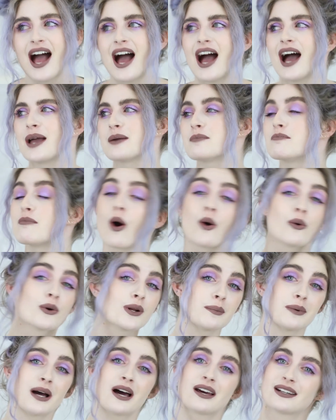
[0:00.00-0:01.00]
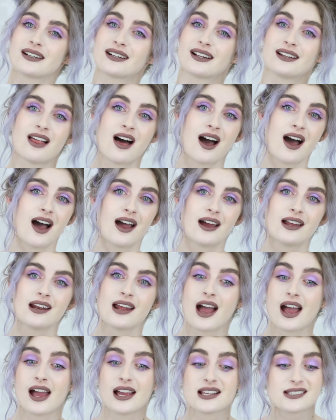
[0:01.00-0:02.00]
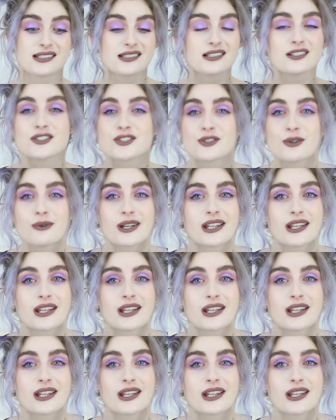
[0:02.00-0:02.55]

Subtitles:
I moan about it a lot. I still do